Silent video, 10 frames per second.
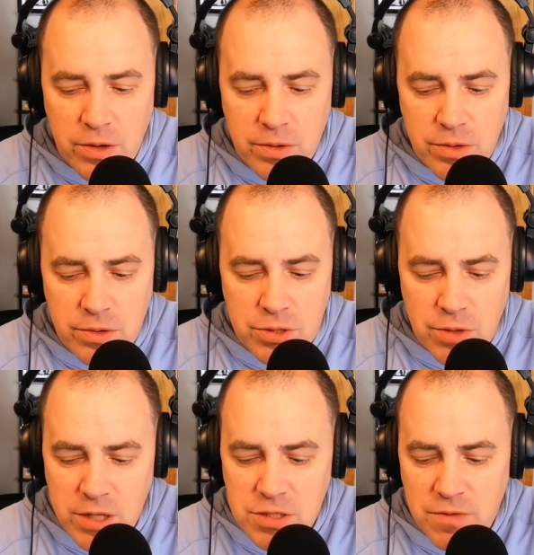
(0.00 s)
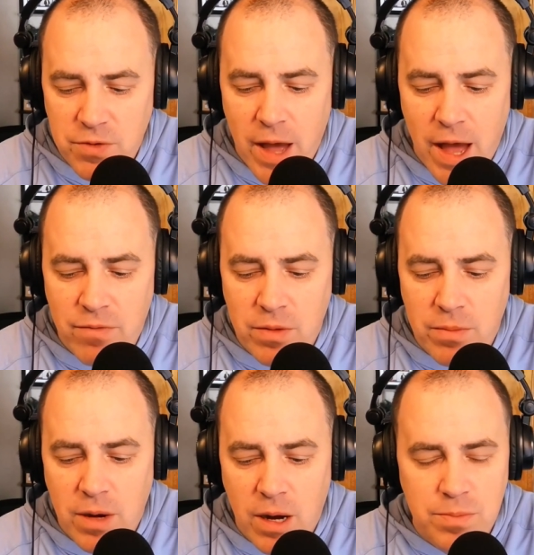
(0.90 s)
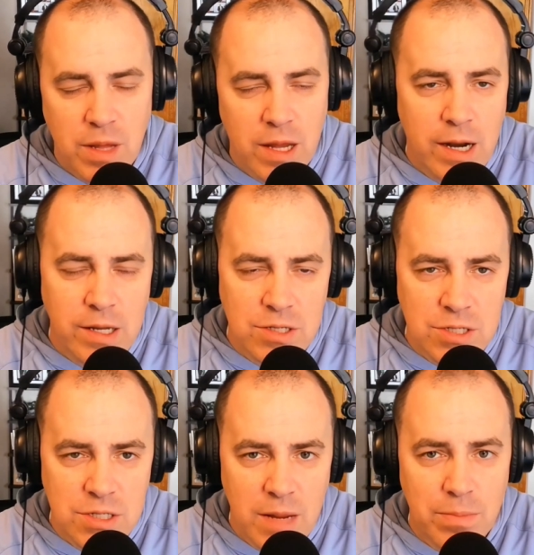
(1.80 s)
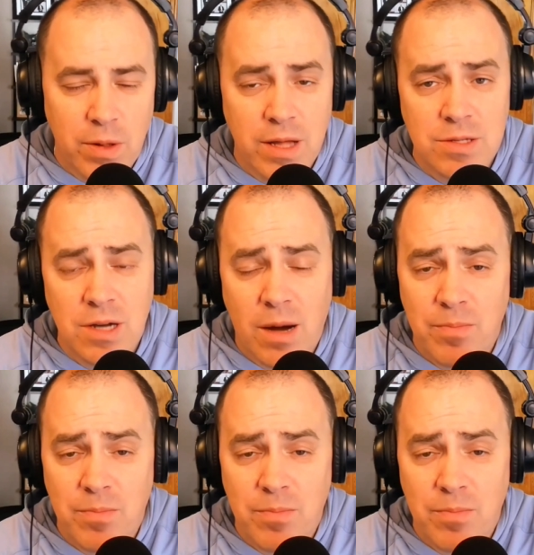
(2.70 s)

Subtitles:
your trust if you have them, update any estate plans,